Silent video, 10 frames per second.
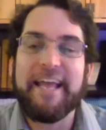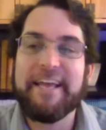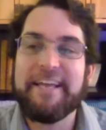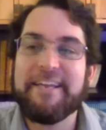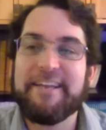
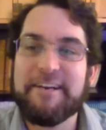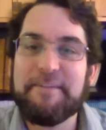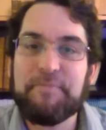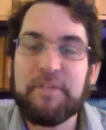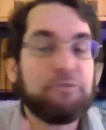And
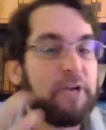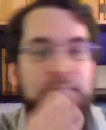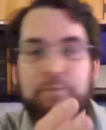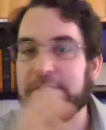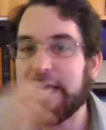
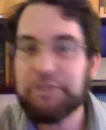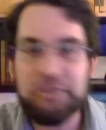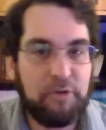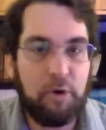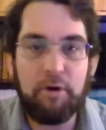
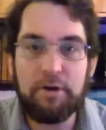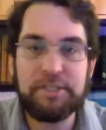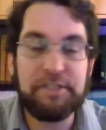transportation, of course,